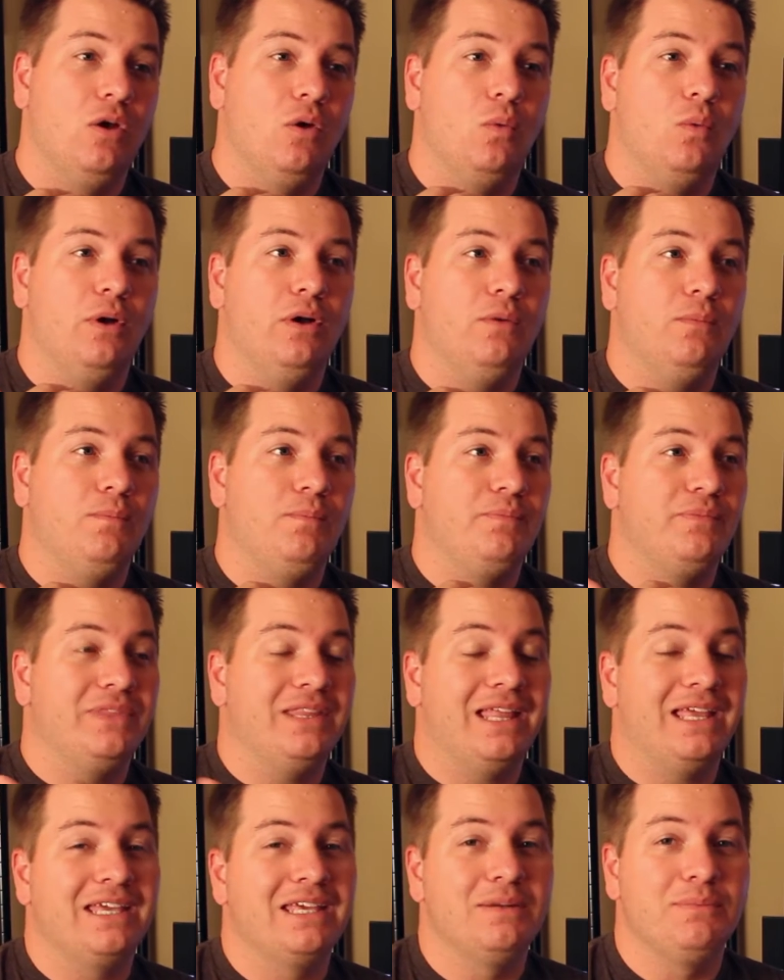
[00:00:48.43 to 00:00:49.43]
Well,
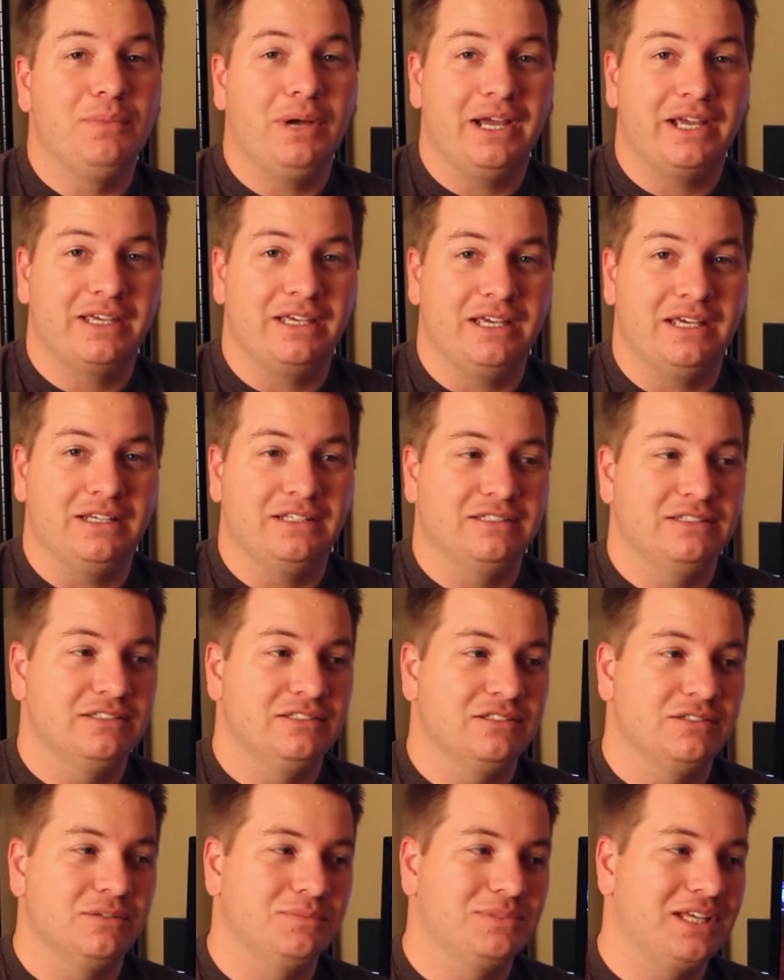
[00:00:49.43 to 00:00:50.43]
like in my case,
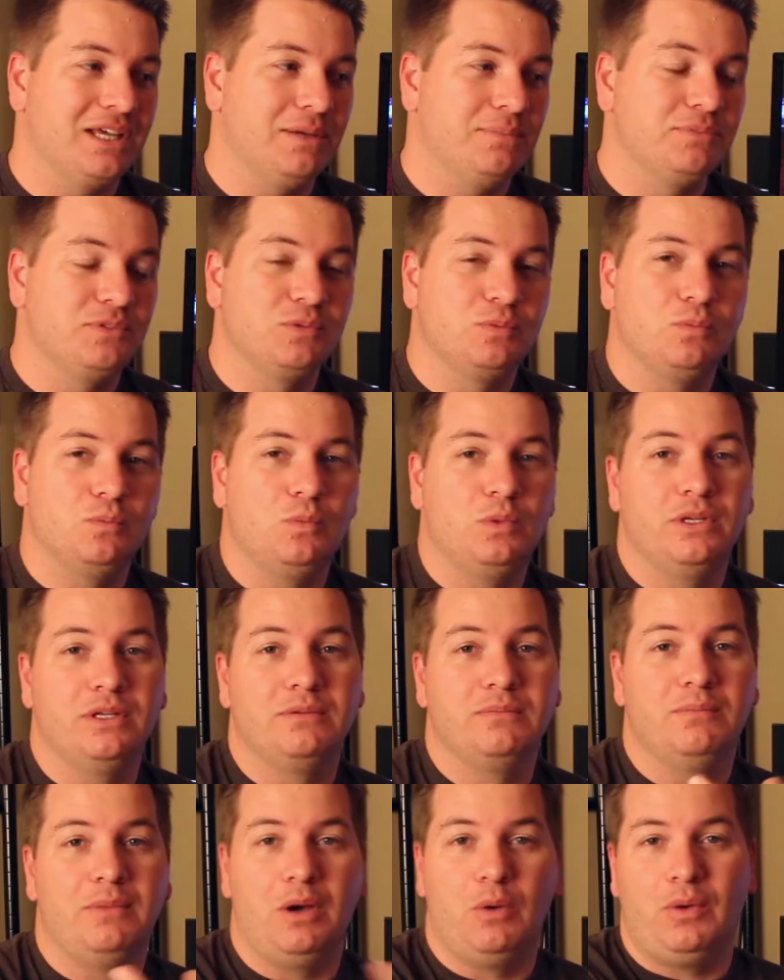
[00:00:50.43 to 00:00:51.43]
sometimes
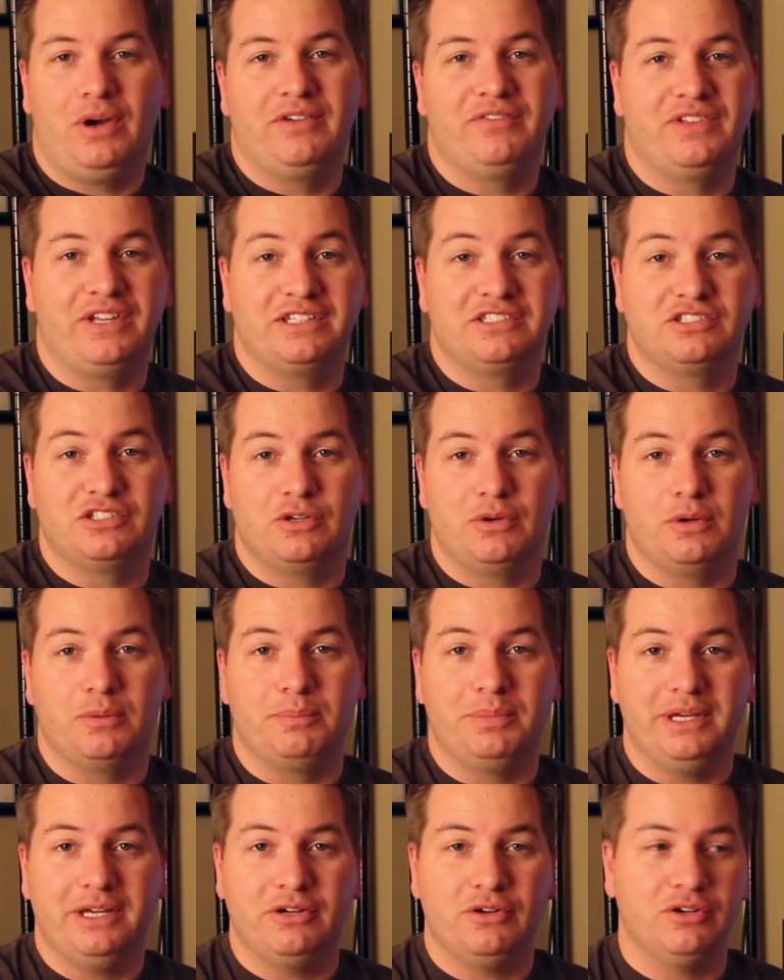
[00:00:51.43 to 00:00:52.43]
when my wife likes to go to
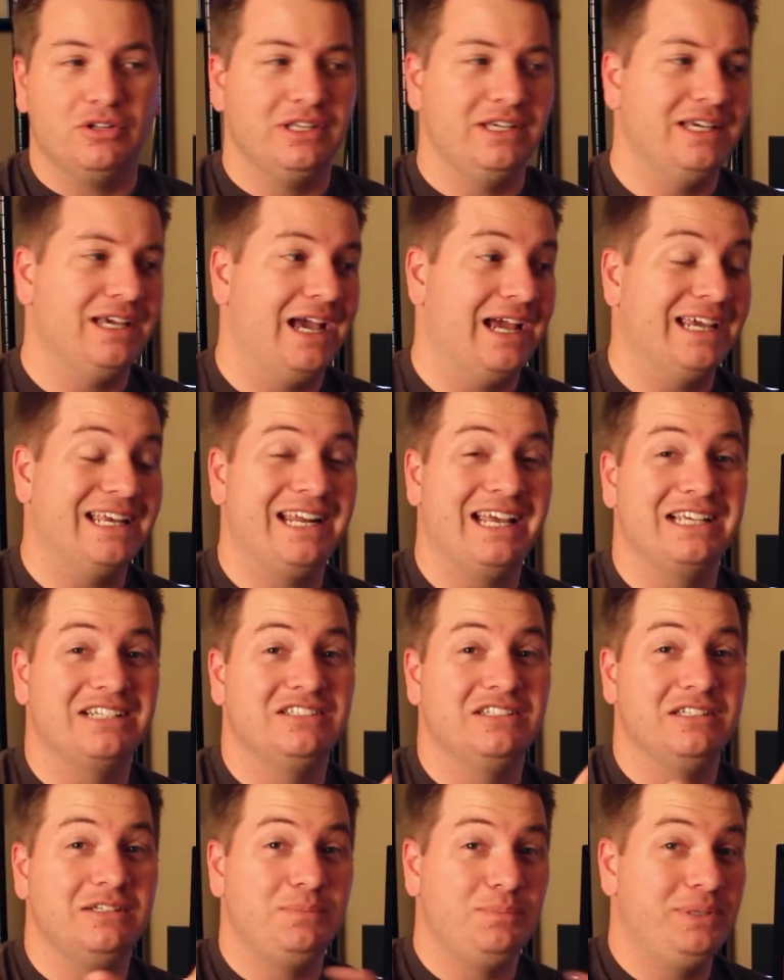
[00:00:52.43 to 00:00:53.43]
bed early, I can
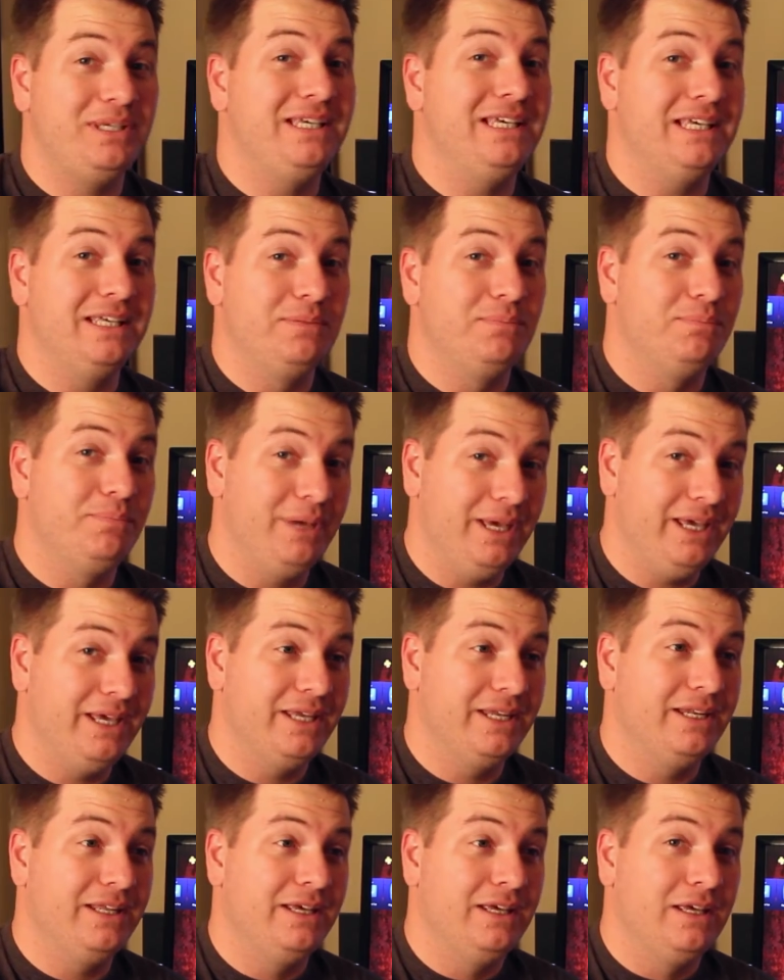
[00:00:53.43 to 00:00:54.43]
actually be in
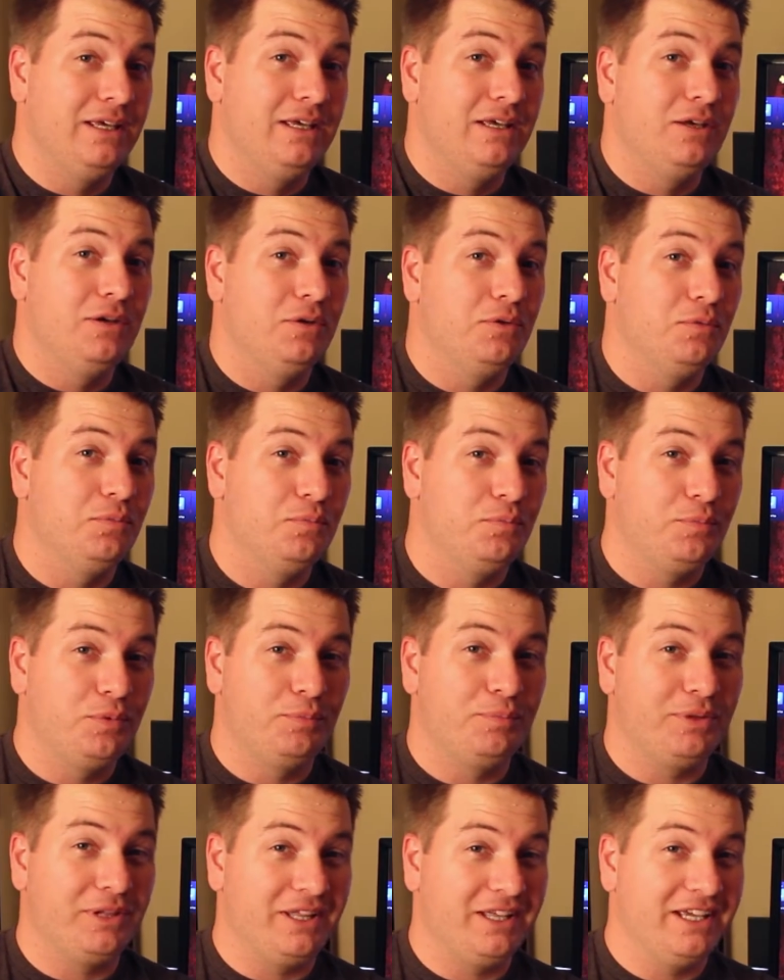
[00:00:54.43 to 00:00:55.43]
bed
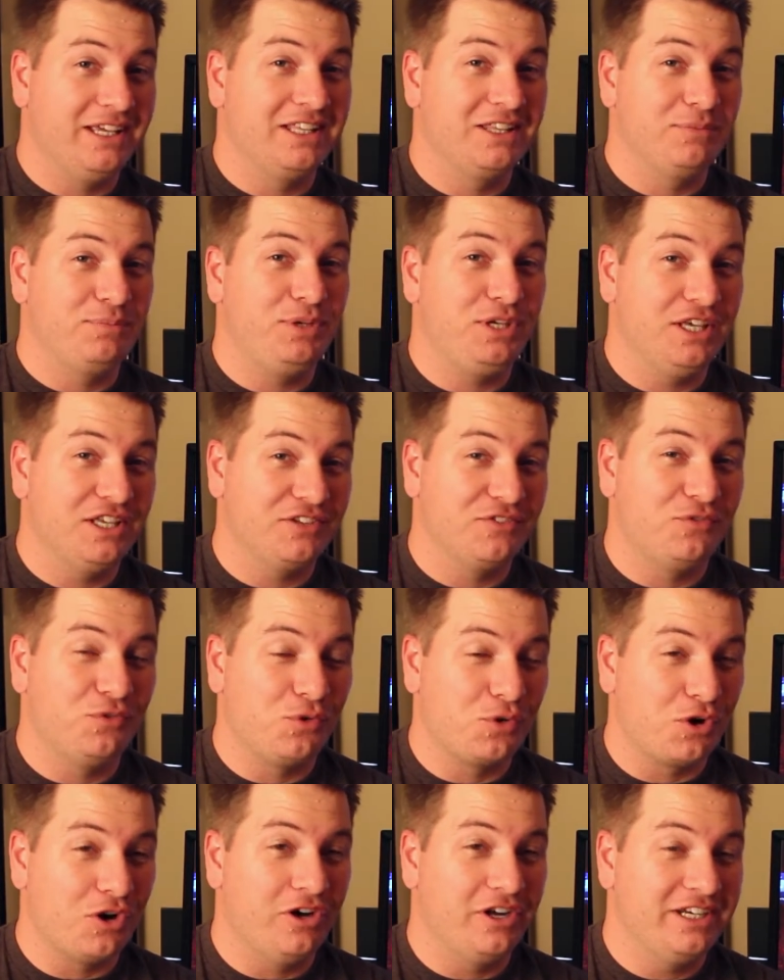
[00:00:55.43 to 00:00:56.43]
but playing the
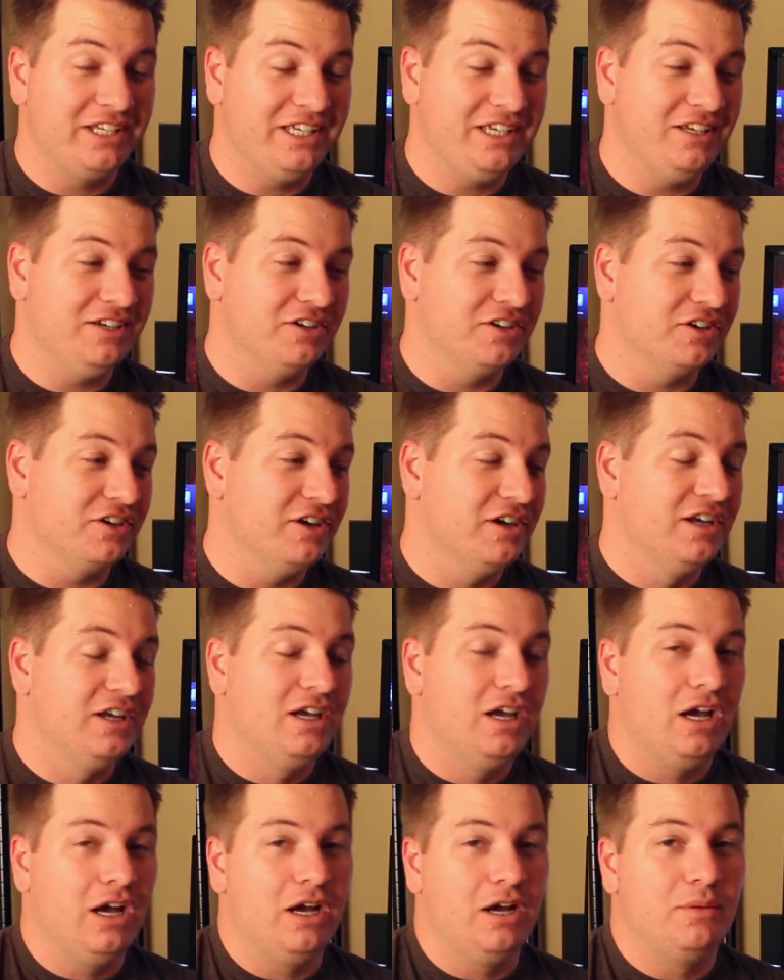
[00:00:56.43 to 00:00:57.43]
PS4 on here.
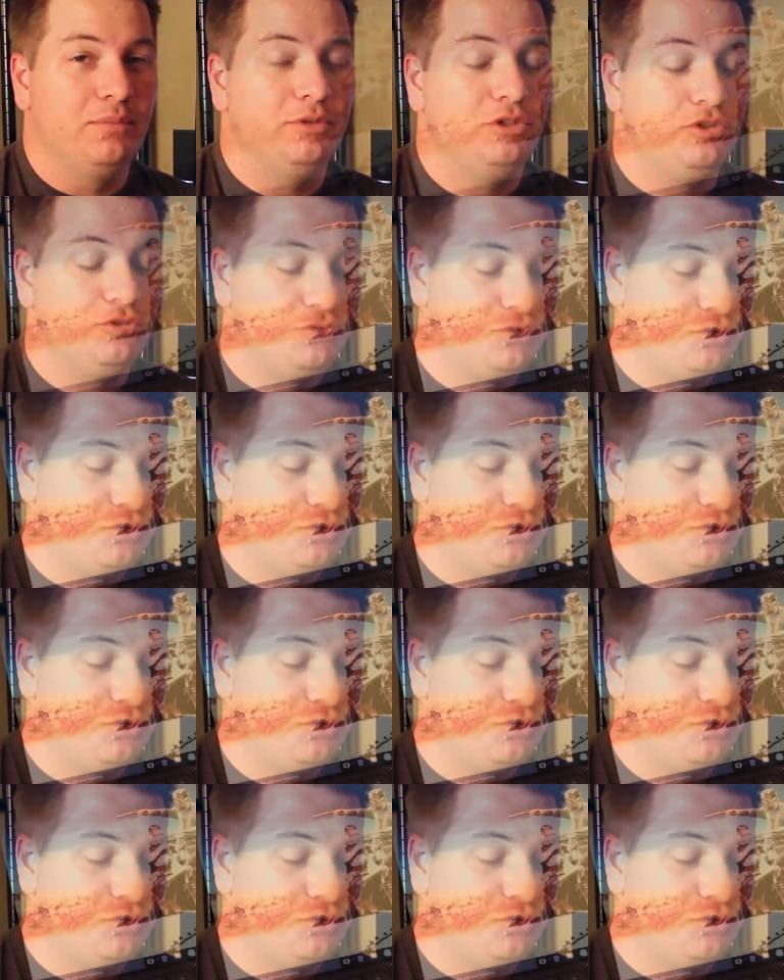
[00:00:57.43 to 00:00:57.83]
Um, you